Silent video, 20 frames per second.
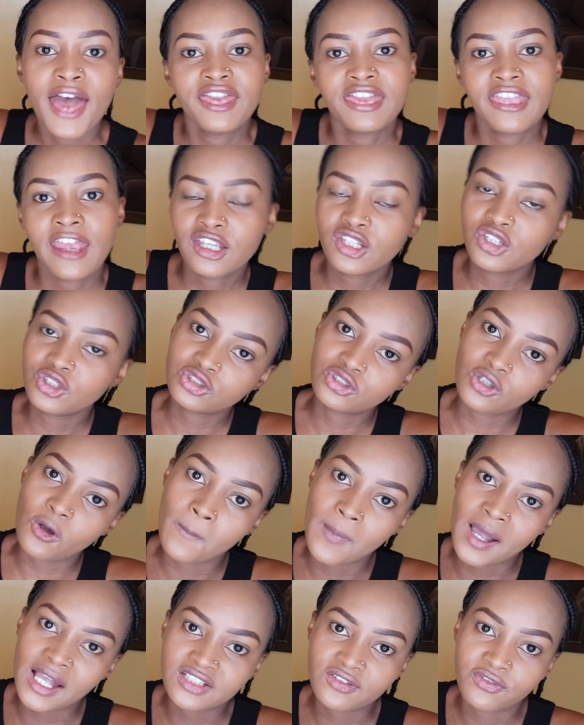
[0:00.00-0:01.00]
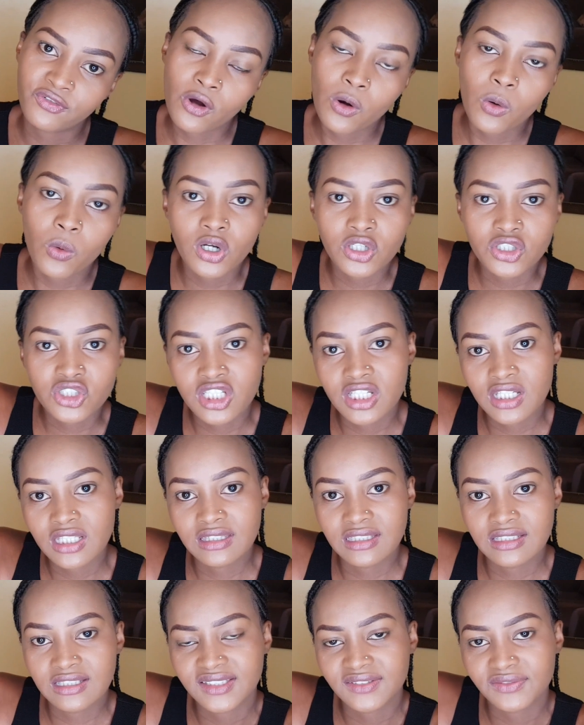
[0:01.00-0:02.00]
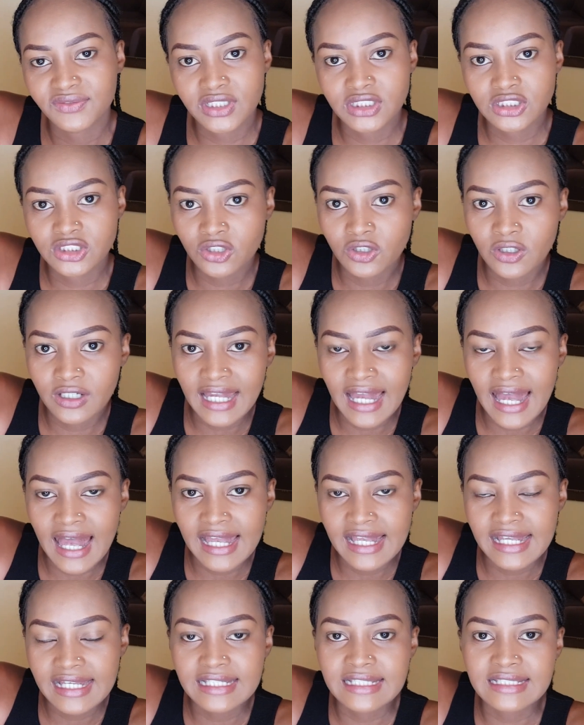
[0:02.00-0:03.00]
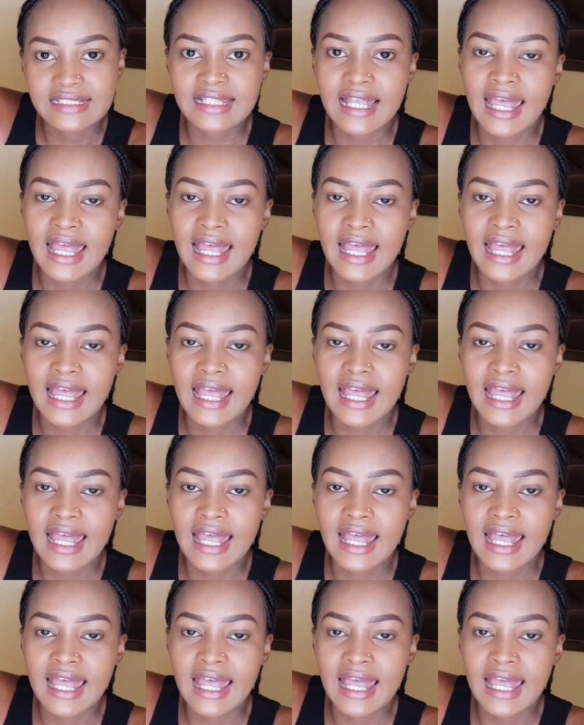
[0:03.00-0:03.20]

Thank you so much for watching this video, guys,